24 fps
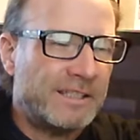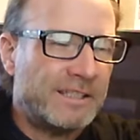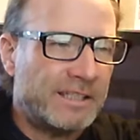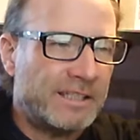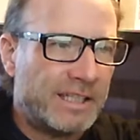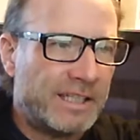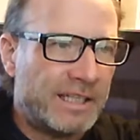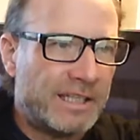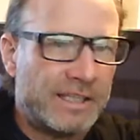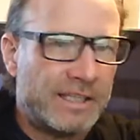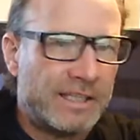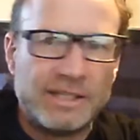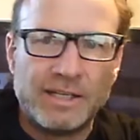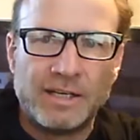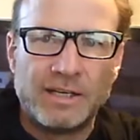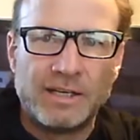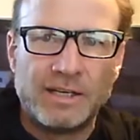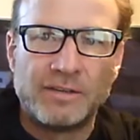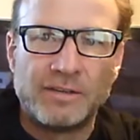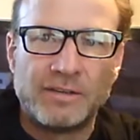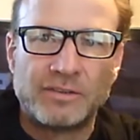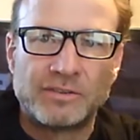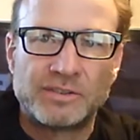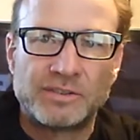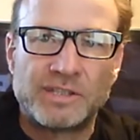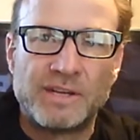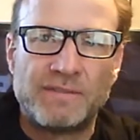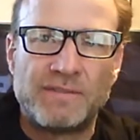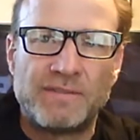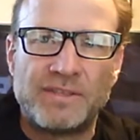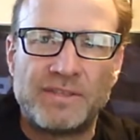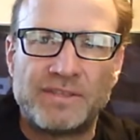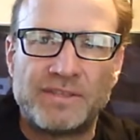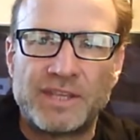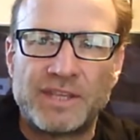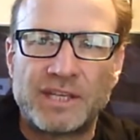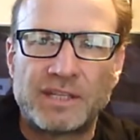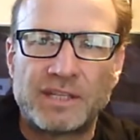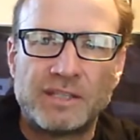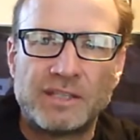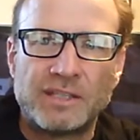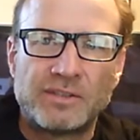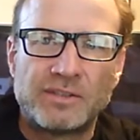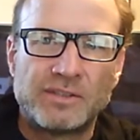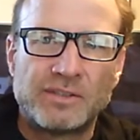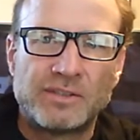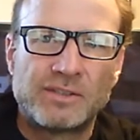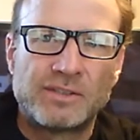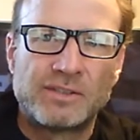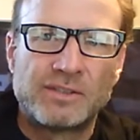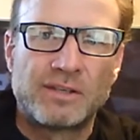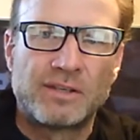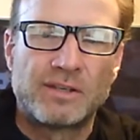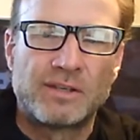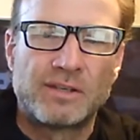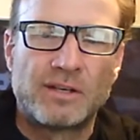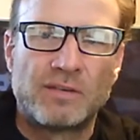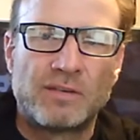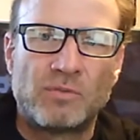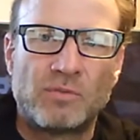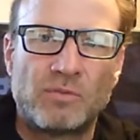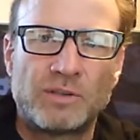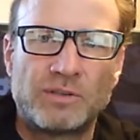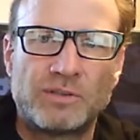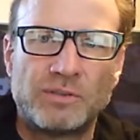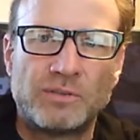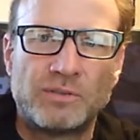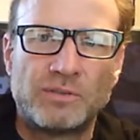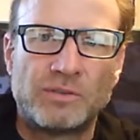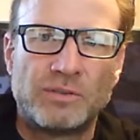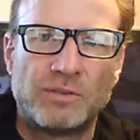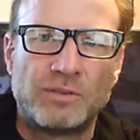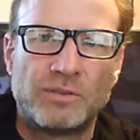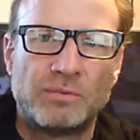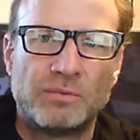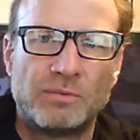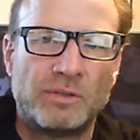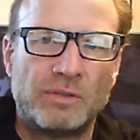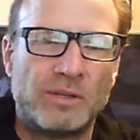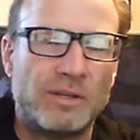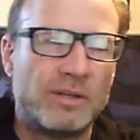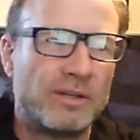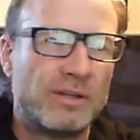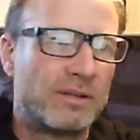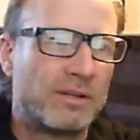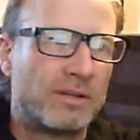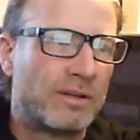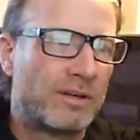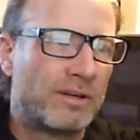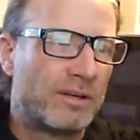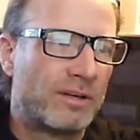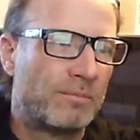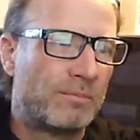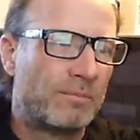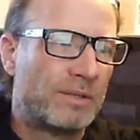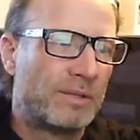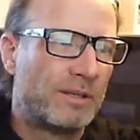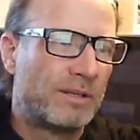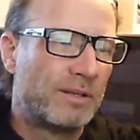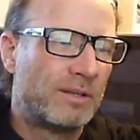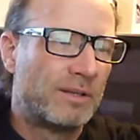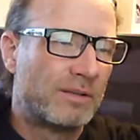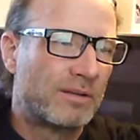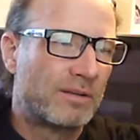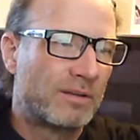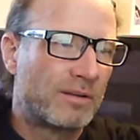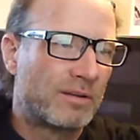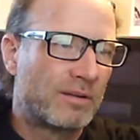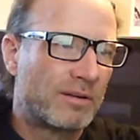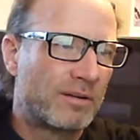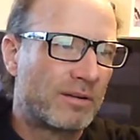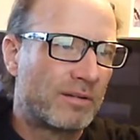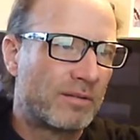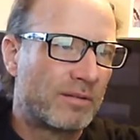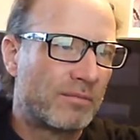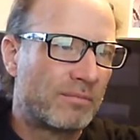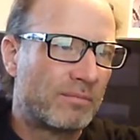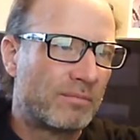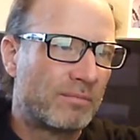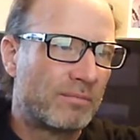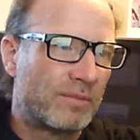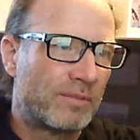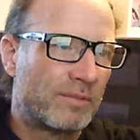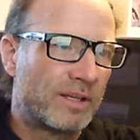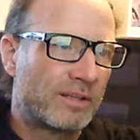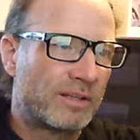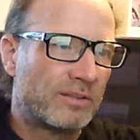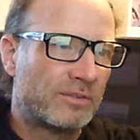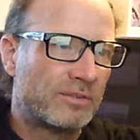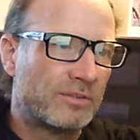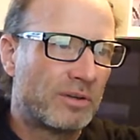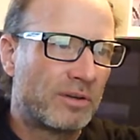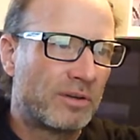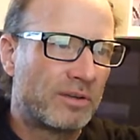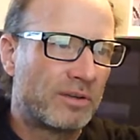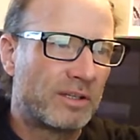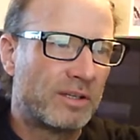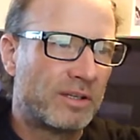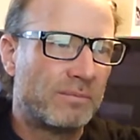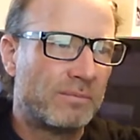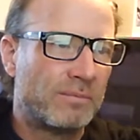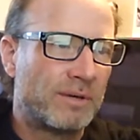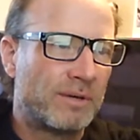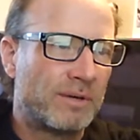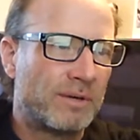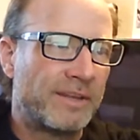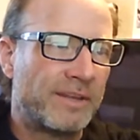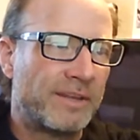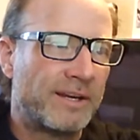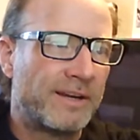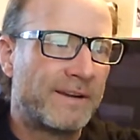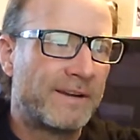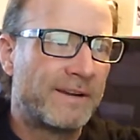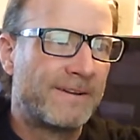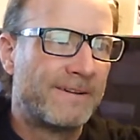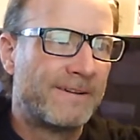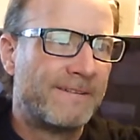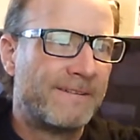And there's different thicknesses of wetsuit, so you would be likely talking about that.